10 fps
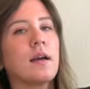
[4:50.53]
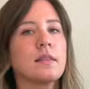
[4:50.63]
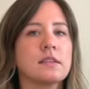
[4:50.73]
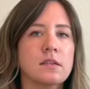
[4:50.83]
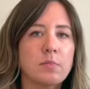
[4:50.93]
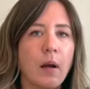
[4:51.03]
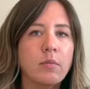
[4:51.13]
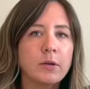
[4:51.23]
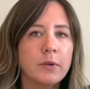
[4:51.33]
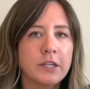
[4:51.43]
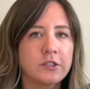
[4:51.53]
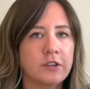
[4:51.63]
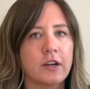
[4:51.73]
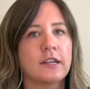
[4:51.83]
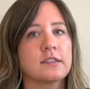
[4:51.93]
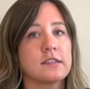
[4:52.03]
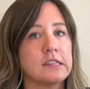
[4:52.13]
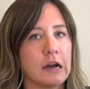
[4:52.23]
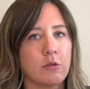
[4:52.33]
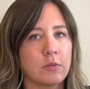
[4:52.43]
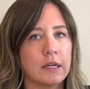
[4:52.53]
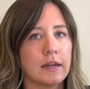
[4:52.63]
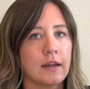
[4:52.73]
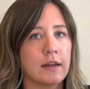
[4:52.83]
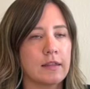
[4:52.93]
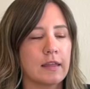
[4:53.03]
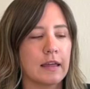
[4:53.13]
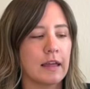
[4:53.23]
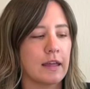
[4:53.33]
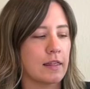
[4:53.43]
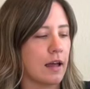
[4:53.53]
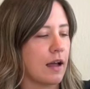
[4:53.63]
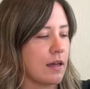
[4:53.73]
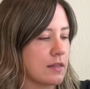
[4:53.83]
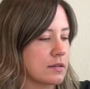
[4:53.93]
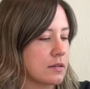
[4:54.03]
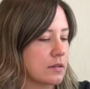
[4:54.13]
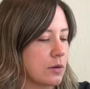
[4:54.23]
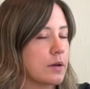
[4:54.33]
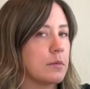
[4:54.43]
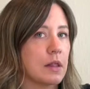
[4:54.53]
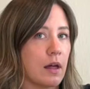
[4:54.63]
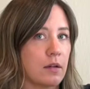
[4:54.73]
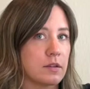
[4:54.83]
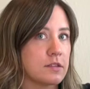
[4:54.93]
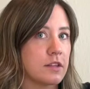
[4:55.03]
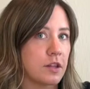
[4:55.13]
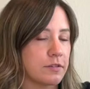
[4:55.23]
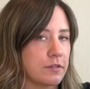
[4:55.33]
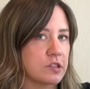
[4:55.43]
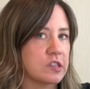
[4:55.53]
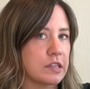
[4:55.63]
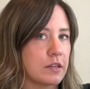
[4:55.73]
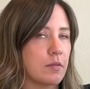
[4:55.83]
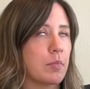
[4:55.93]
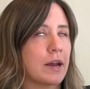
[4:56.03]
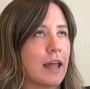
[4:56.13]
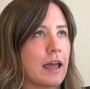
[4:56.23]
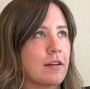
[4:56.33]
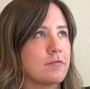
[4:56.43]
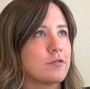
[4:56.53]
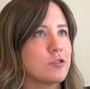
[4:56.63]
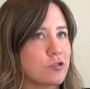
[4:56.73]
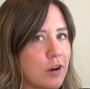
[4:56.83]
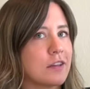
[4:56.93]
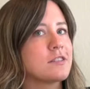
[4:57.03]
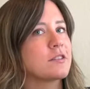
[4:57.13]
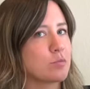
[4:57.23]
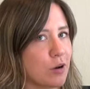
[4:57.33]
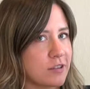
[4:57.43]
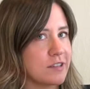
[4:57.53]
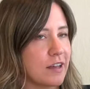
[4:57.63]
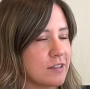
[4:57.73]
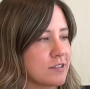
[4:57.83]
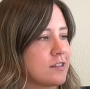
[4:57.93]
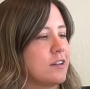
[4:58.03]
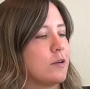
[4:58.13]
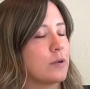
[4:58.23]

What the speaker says: This is probably where you're starting to doubt me and thinking that this is going to be the ugliest thing you've ever seen. But again, trust the process.